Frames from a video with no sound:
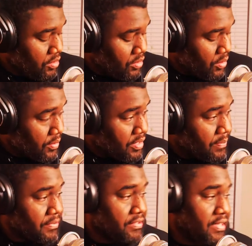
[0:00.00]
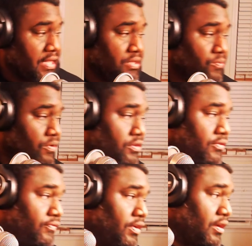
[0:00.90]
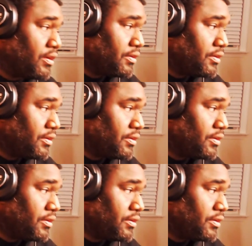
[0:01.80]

you know, a couple of days worth of